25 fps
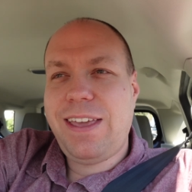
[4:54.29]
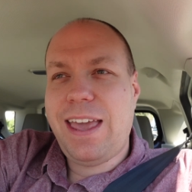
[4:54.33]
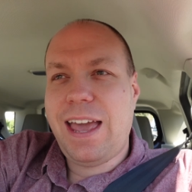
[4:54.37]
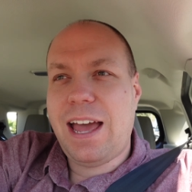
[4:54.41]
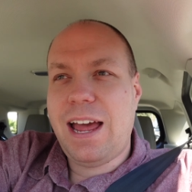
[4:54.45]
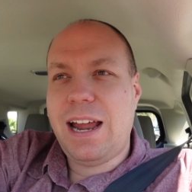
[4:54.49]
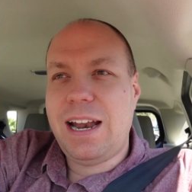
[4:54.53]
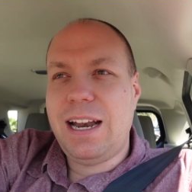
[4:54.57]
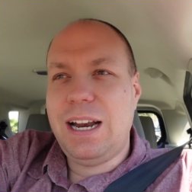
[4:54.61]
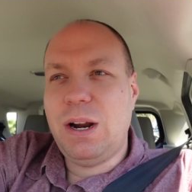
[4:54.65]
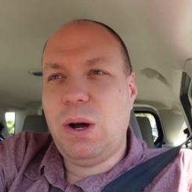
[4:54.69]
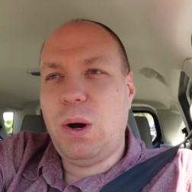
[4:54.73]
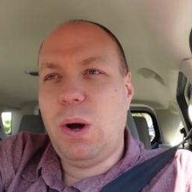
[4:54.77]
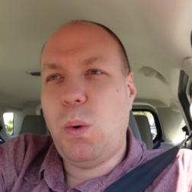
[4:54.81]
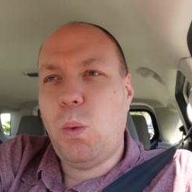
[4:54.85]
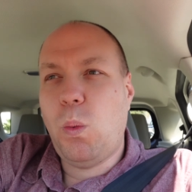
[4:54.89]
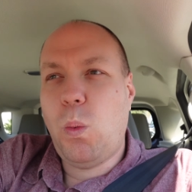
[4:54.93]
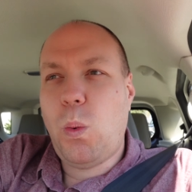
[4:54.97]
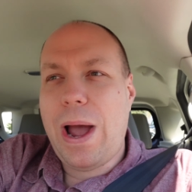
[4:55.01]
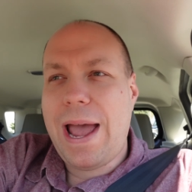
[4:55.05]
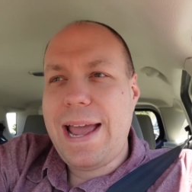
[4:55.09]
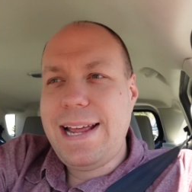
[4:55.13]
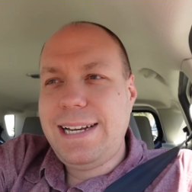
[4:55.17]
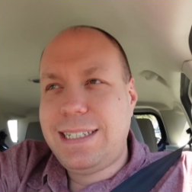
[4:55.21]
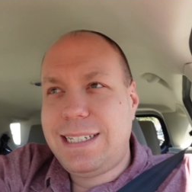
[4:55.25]
Can't
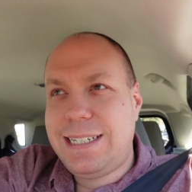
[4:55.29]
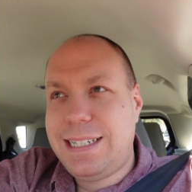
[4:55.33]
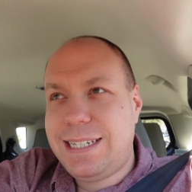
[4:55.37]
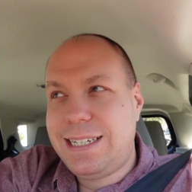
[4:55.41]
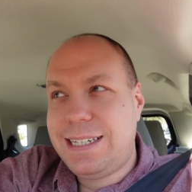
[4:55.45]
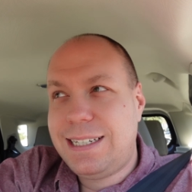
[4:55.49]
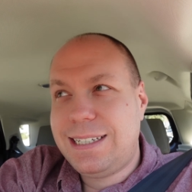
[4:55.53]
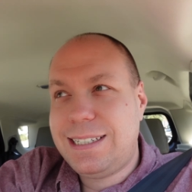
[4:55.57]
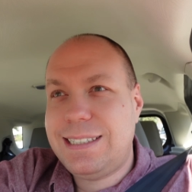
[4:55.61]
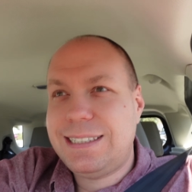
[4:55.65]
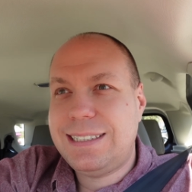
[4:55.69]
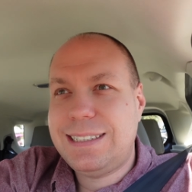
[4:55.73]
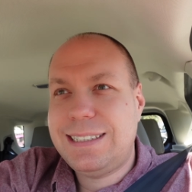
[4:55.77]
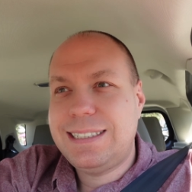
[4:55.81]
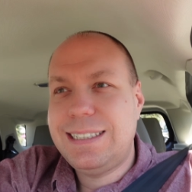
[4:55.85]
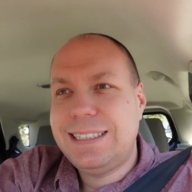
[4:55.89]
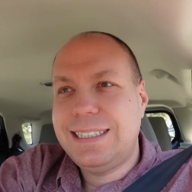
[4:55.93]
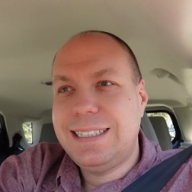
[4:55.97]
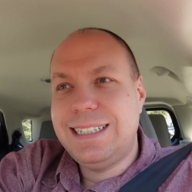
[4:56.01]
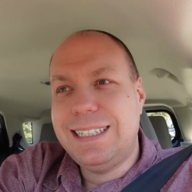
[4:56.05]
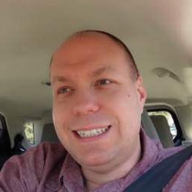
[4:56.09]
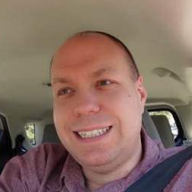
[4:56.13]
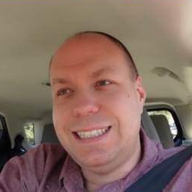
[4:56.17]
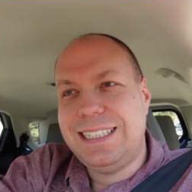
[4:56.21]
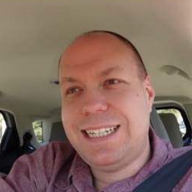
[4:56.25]
wait
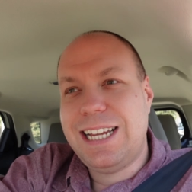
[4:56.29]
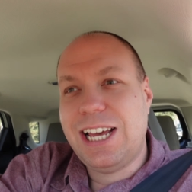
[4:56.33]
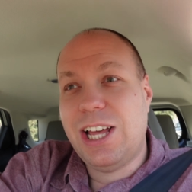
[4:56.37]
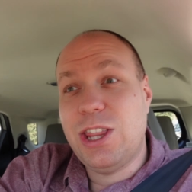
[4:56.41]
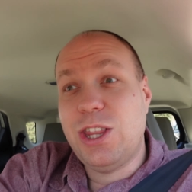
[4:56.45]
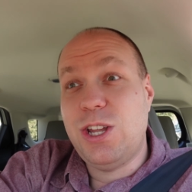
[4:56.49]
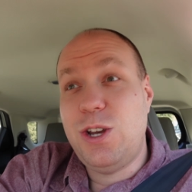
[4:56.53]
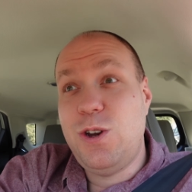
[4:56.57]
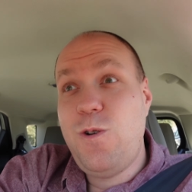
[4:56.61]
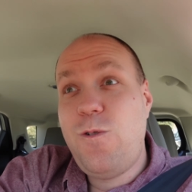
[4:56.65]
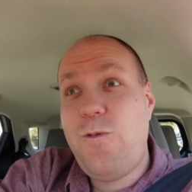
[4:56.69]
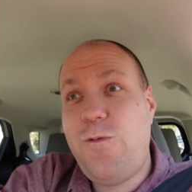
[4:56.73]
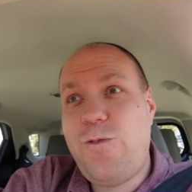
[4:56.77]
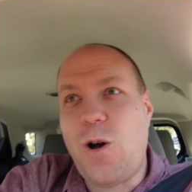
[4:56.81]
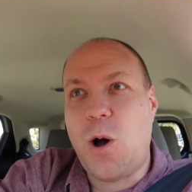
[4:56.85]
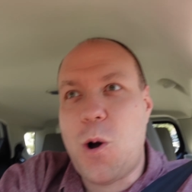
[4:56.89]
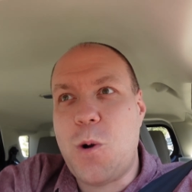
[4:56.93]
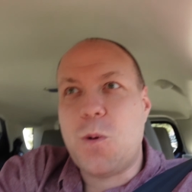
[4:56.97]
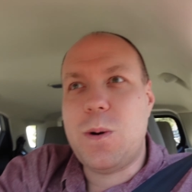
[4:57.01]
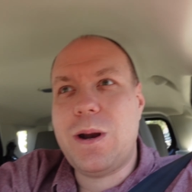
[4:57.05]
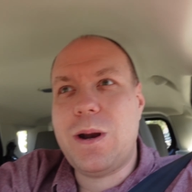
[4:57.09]
until the new phone